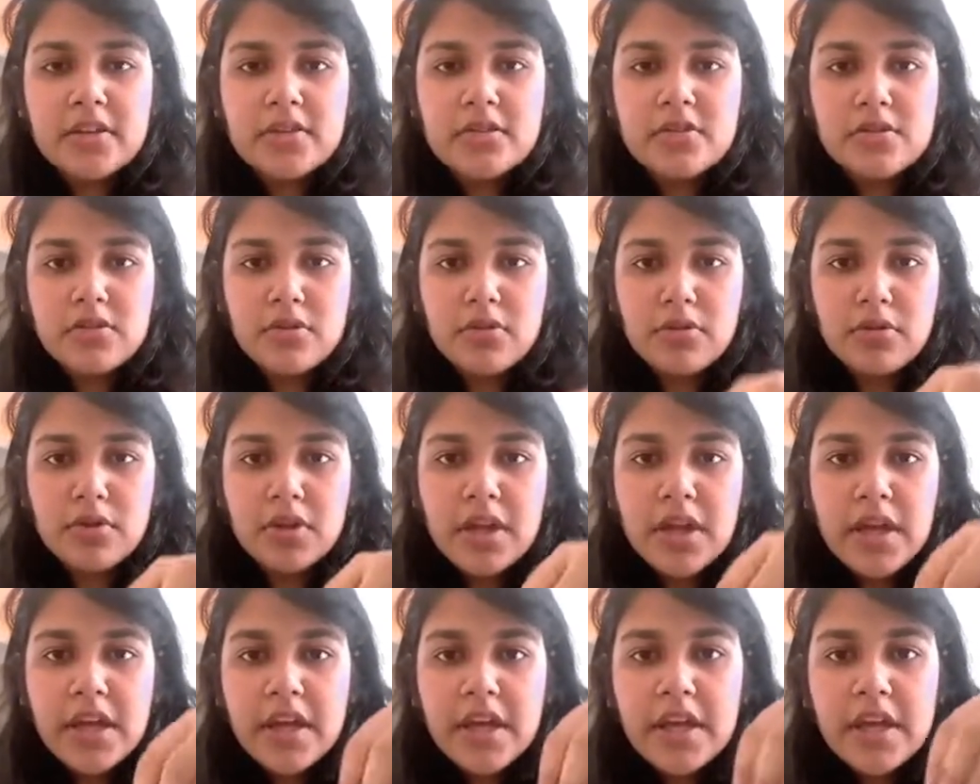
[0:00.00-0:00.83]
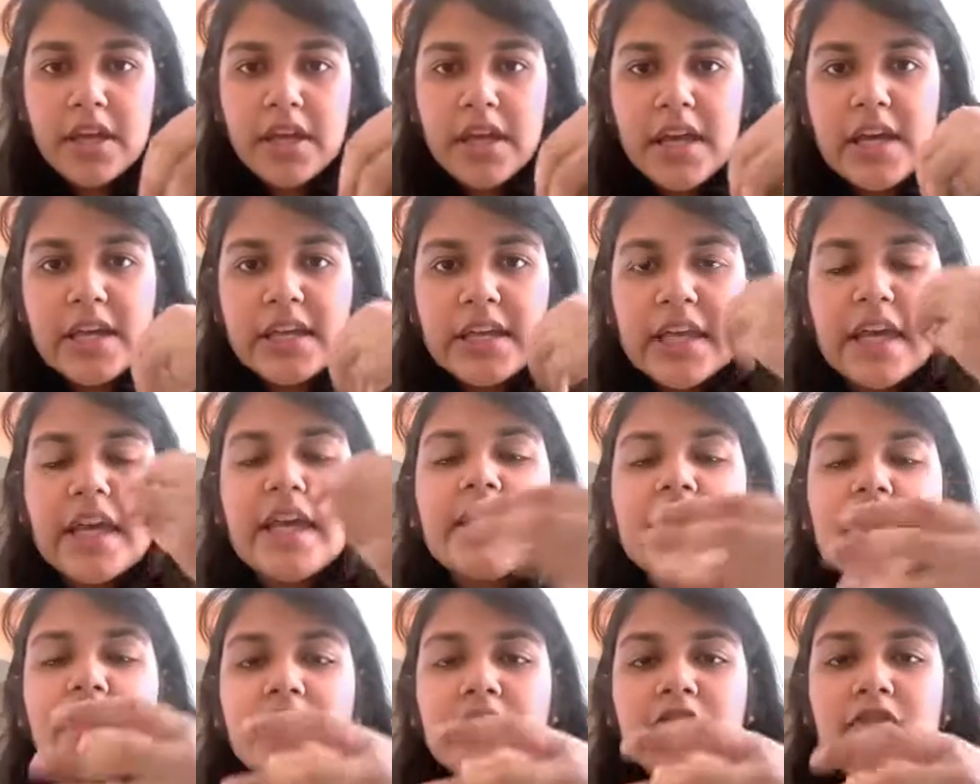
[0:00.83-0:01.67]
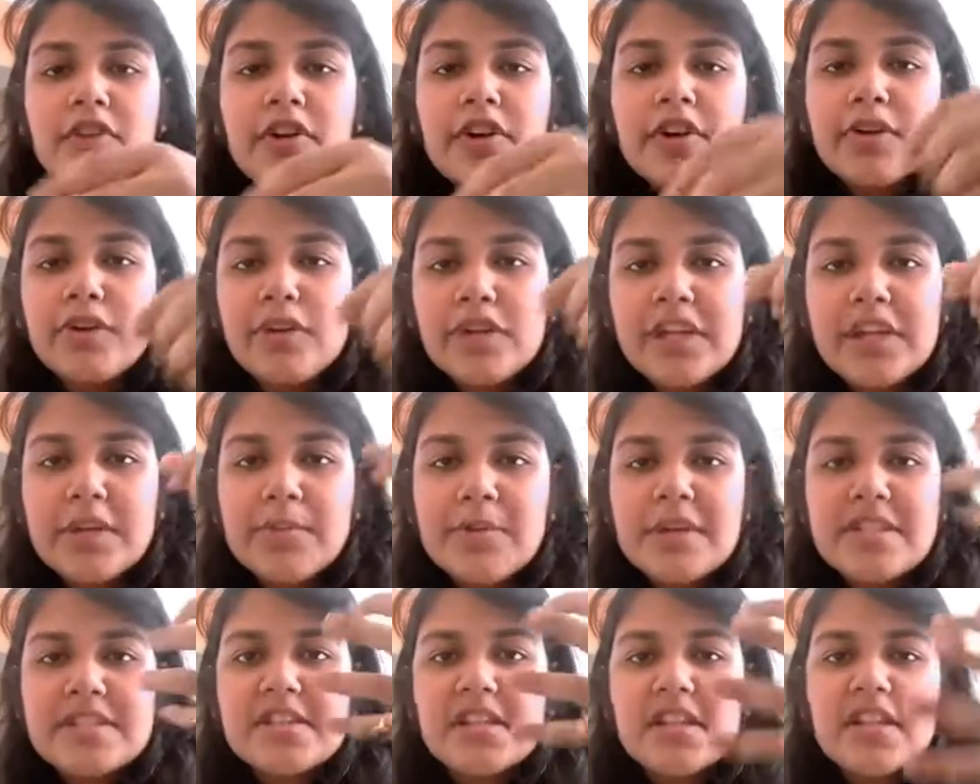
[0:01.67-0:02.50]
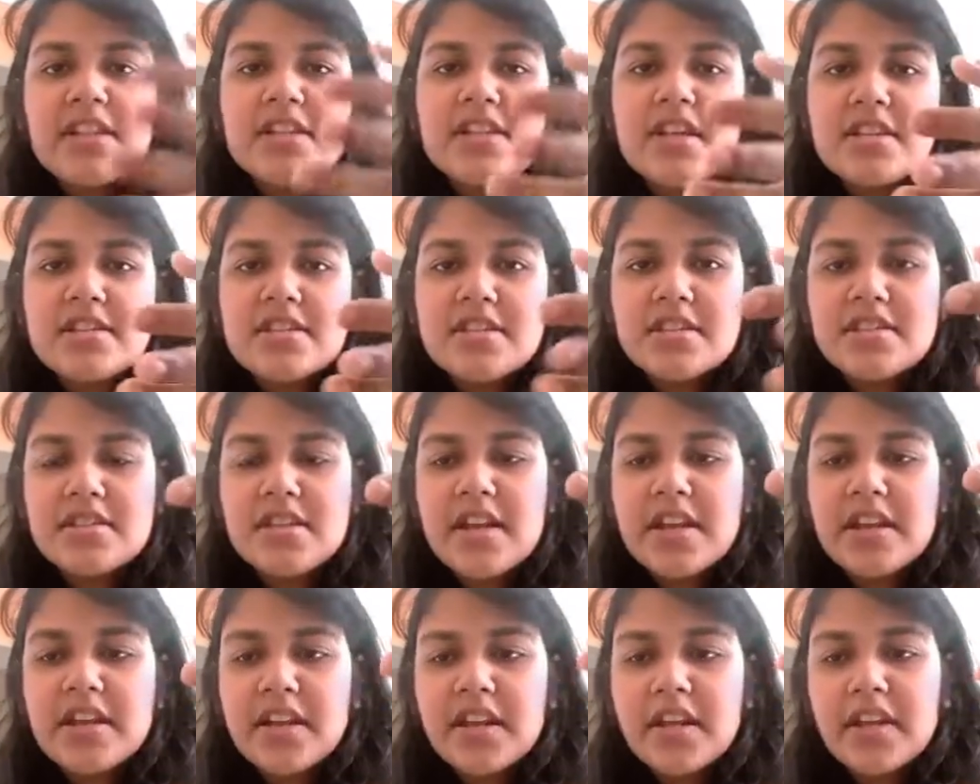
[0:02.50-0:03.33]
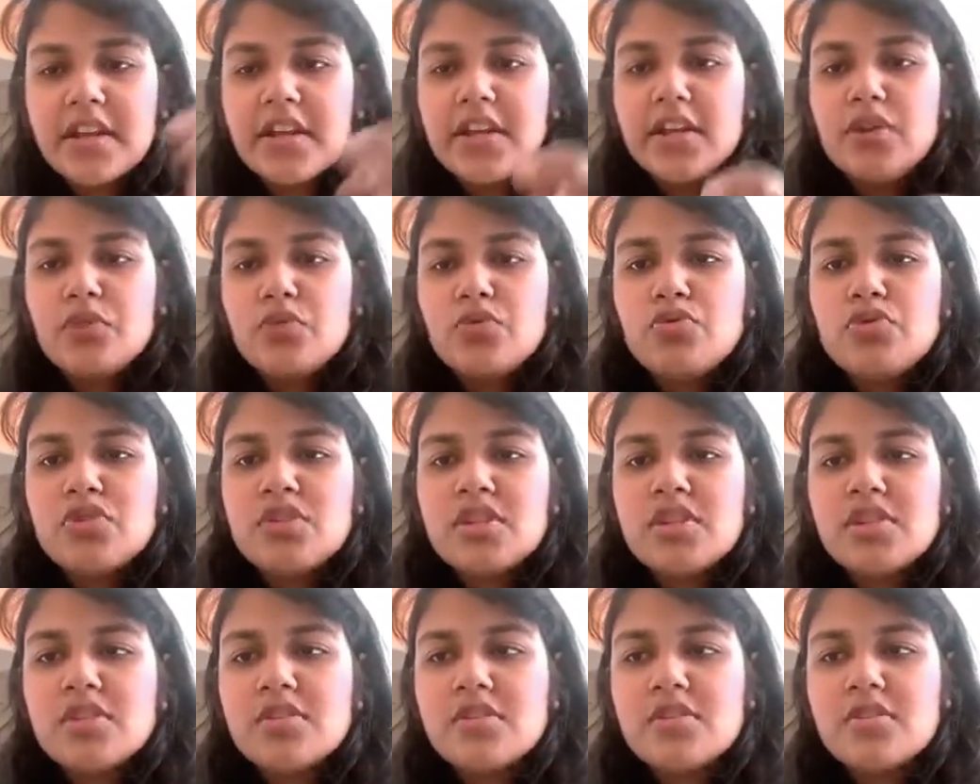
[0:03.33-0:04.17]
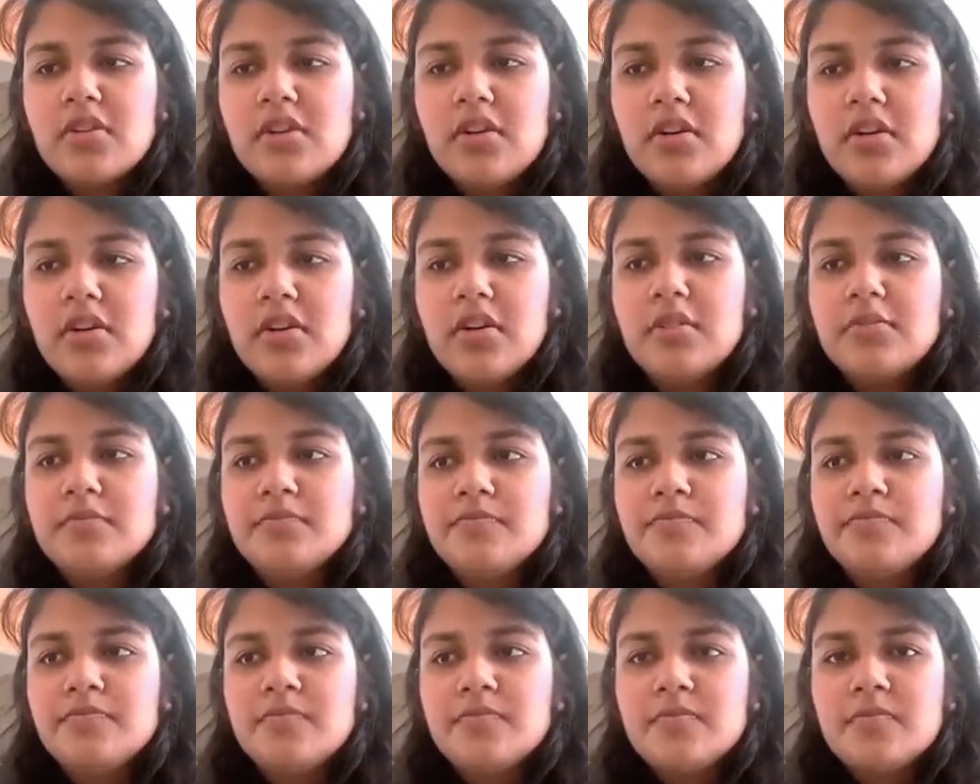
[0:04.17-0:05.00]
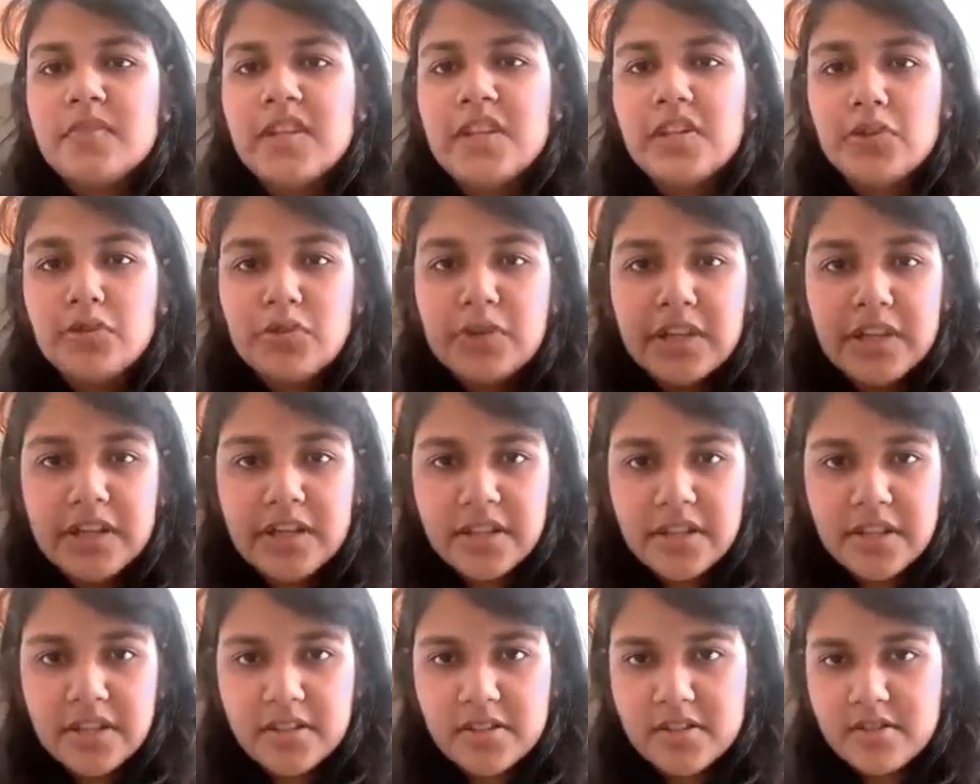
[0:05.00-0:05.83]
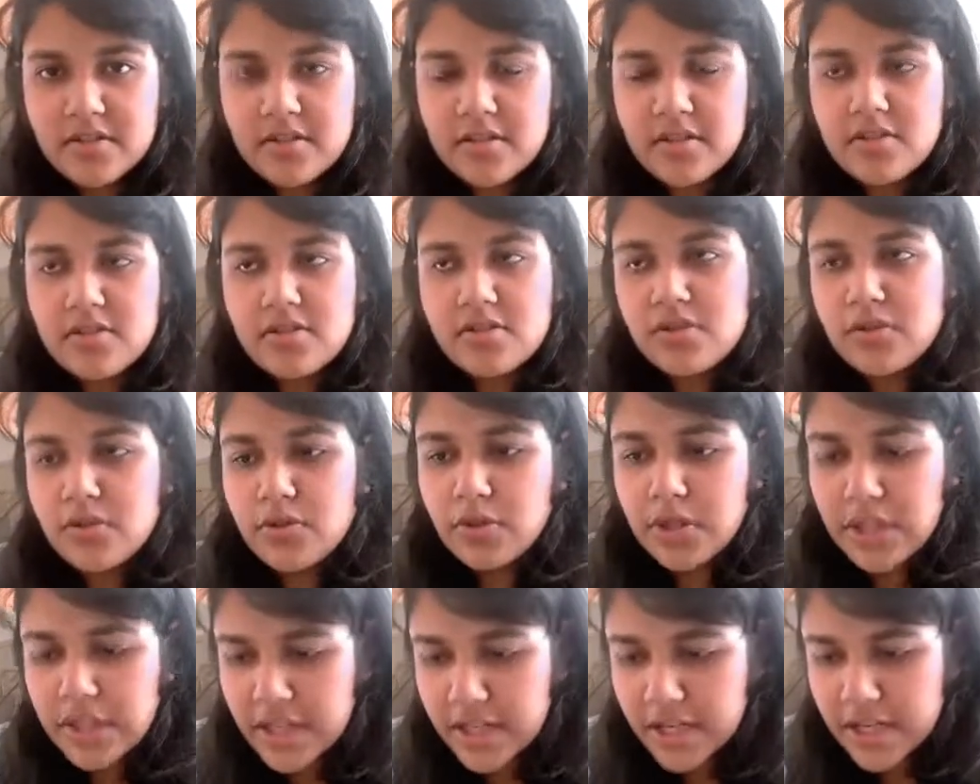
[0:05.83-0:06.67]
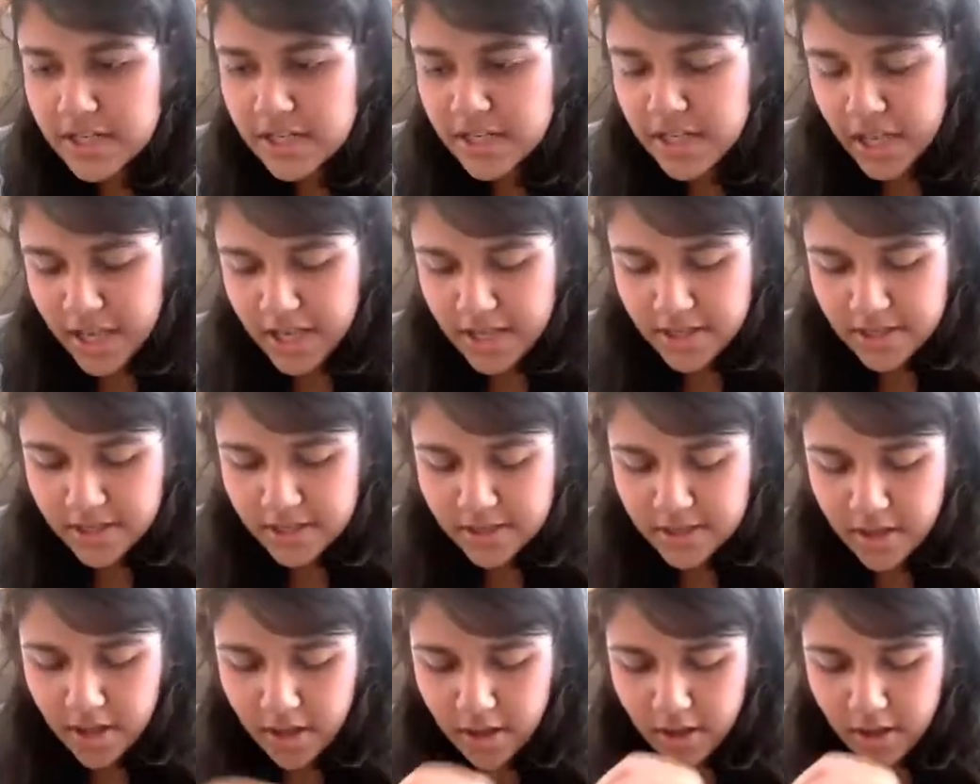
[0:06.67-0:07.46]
So KNN, what it basically does is that it uses Euclidean distance. So there is